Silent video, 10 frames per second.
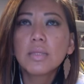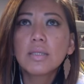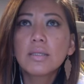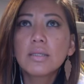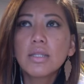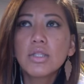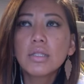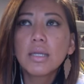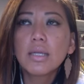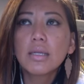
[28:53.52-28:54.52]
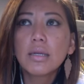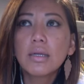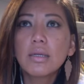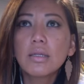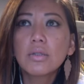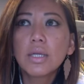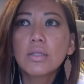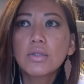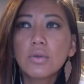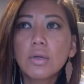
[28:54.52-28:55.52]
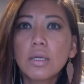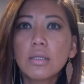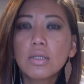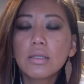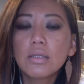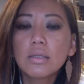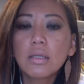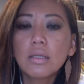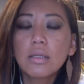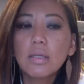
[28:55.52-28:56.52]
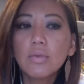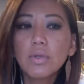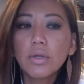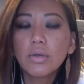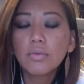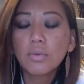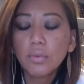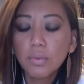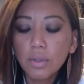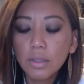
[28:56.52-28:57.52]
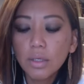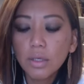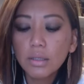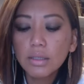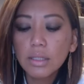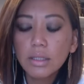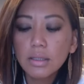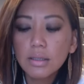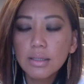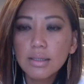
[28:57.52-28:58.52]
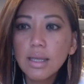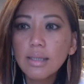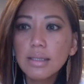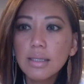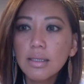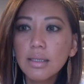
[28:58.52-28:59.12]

such like a great story just in the neighborhood of what we're currently discussing.